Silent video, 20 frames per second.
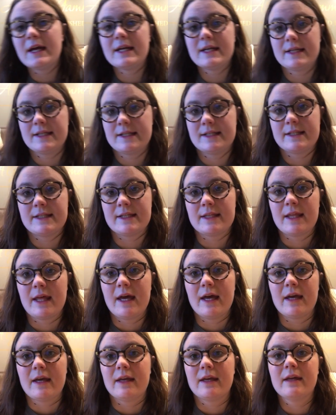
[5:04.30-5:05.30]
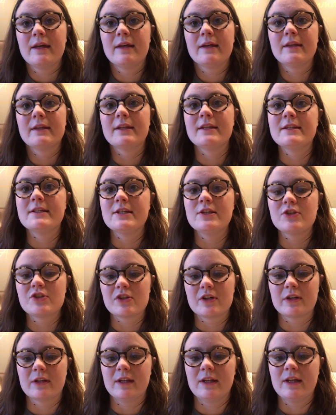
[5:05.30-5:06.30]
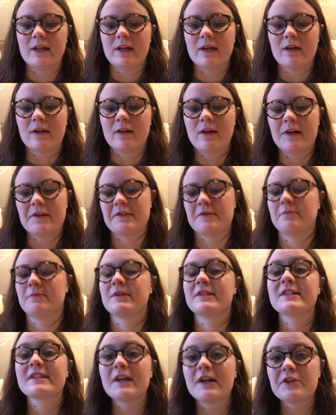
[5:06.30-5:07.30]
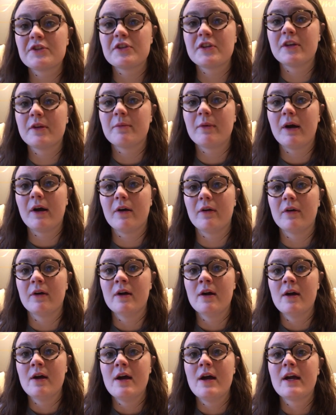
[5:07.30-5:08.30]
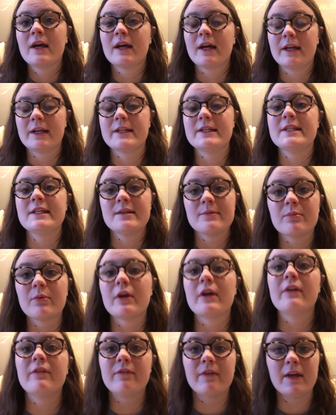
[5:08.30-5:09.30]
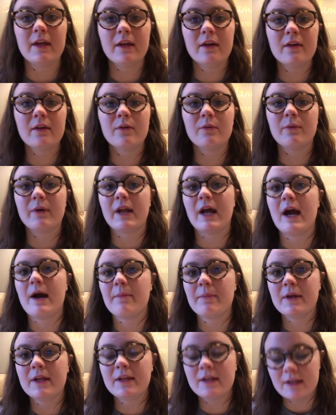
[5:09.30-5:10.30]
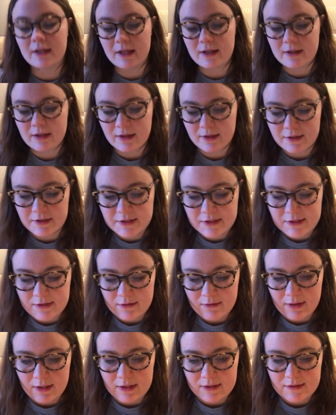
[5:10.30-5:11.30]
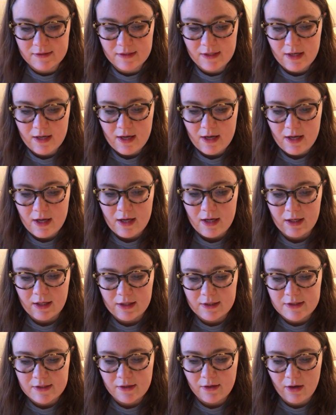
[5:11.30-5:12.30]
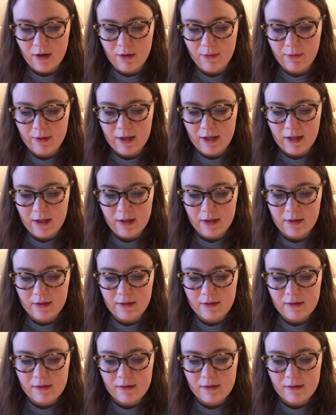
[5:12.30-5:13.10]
is like the teacher leading a classroom discussion about kind of debriefing what happened, and then the students get to go in